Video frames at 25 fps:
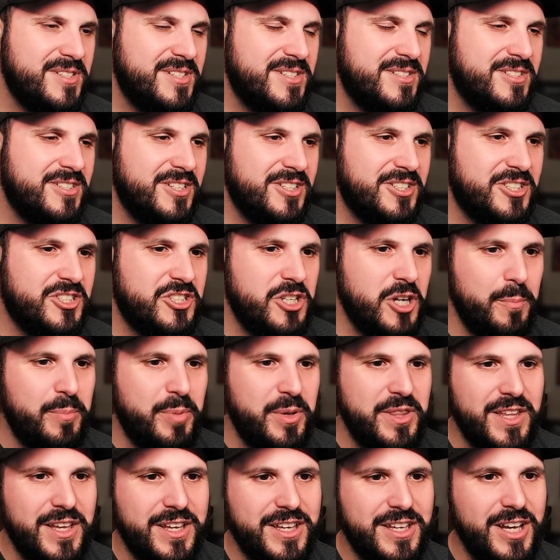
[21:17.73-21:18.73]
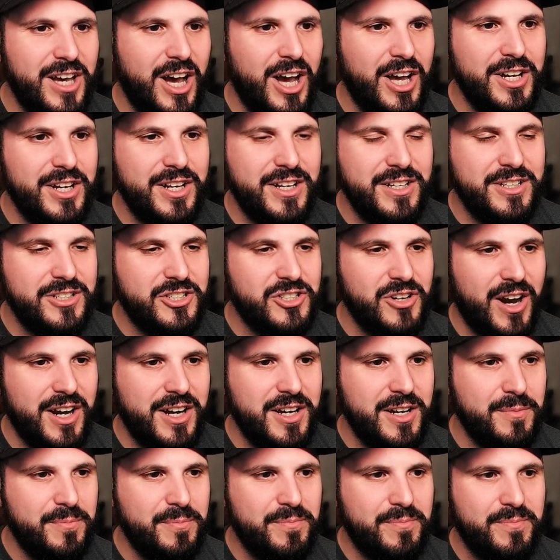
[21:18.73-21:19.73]
just jumping the gun and
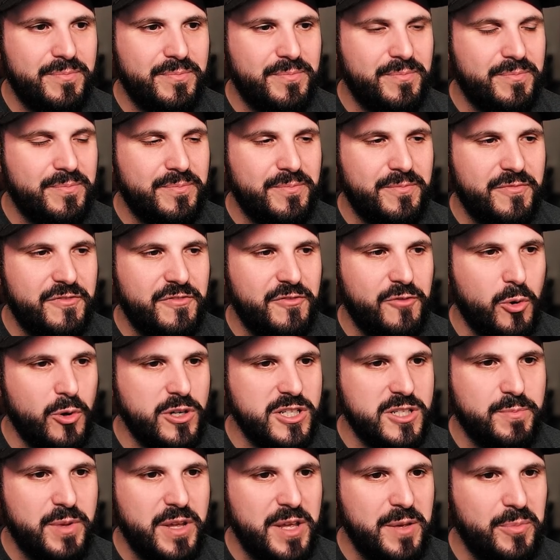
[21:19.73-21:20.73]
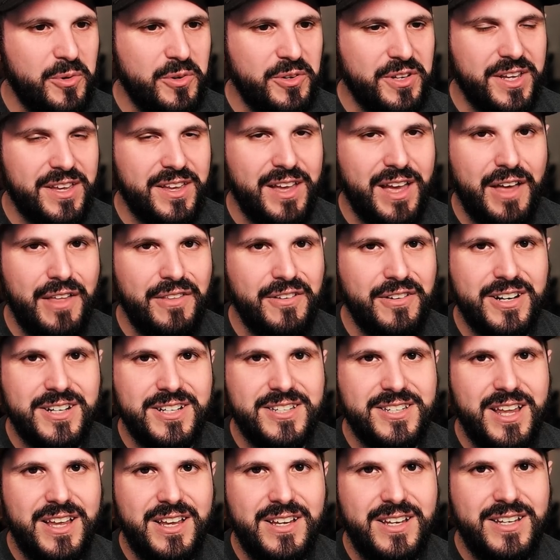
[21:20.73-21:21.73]
trying to force people together.
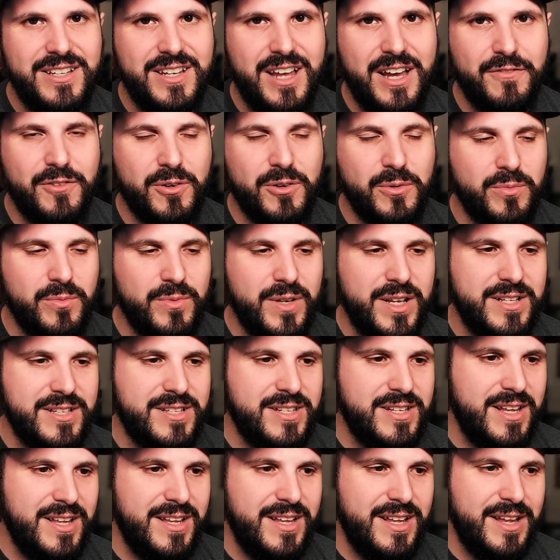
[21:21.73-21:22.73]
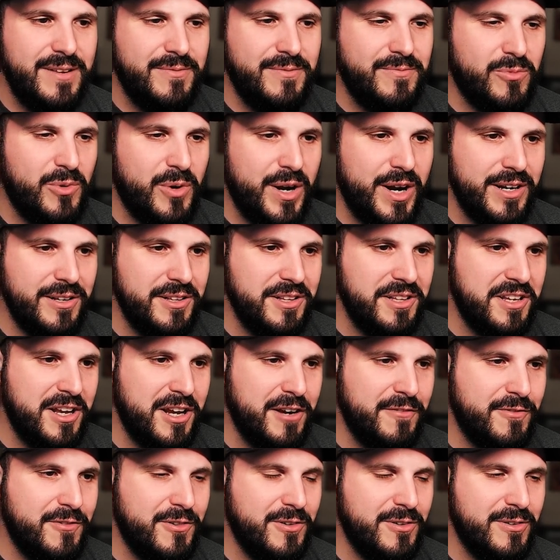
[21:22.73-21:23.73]
It rarely
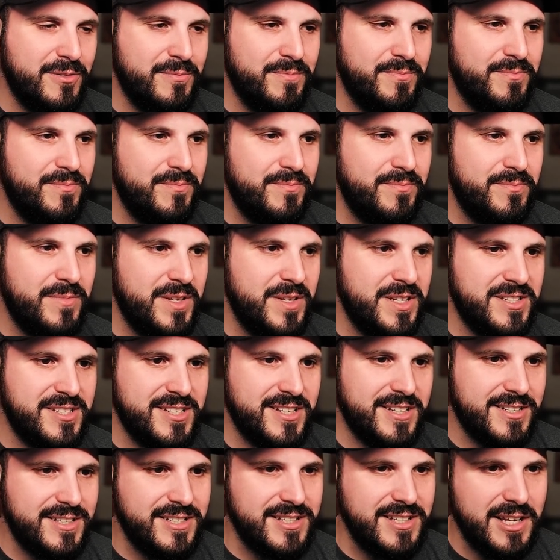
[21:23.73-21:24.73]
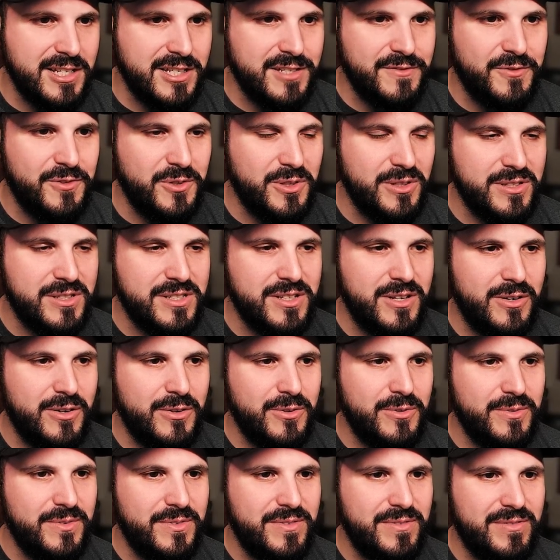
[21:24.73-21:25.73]
ever is successful.
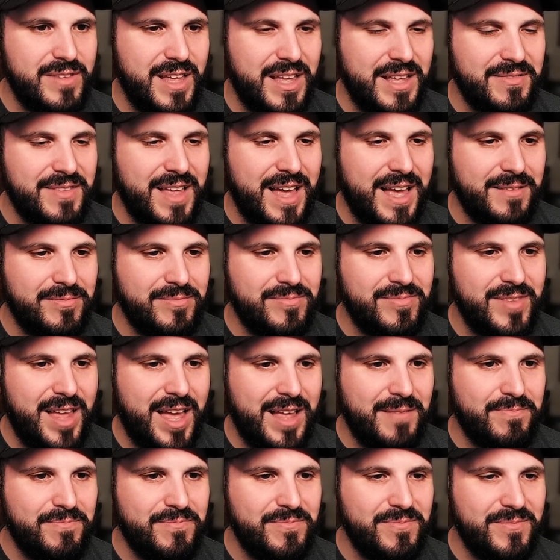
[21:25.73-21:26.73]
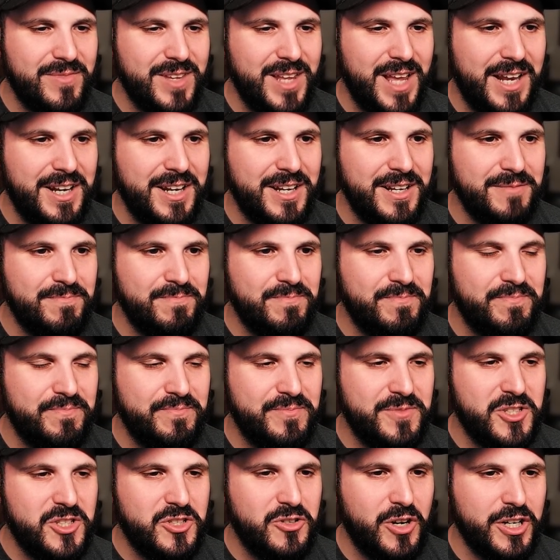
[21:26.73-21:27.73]
So that kind of
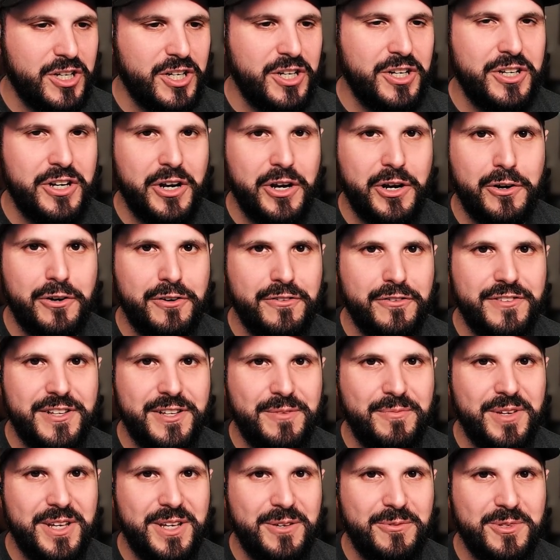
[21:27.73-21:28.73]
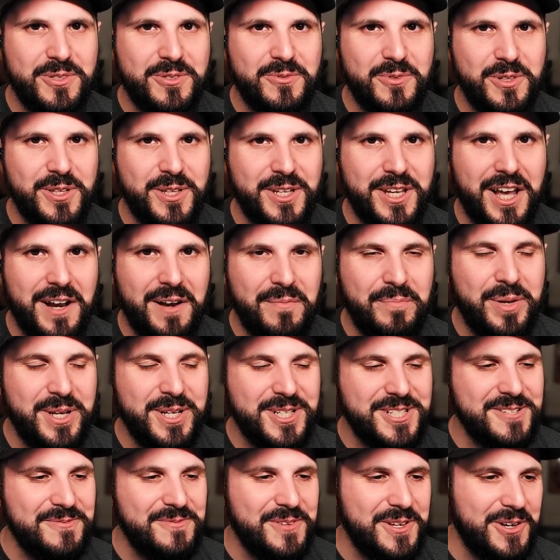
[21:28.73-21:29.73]
struck a nerve in me. It was really kind of
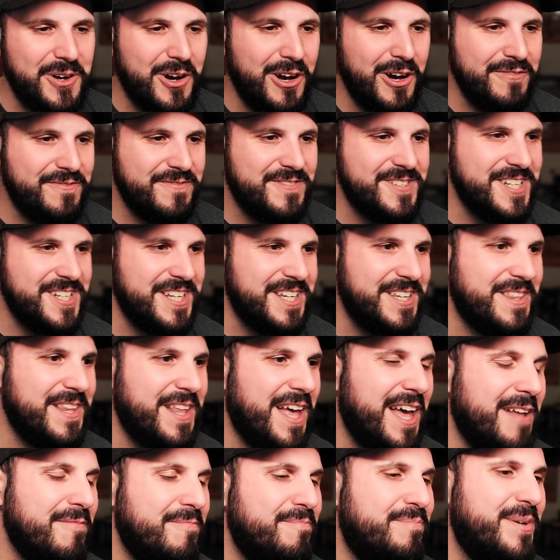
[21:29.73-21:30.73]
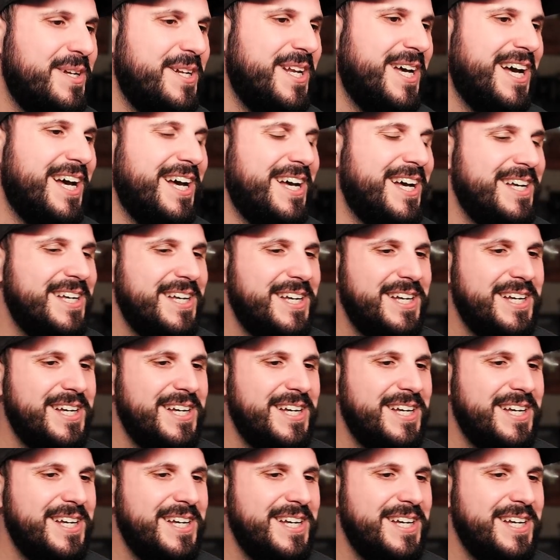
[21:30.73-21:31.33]
pissing me off seeing that. But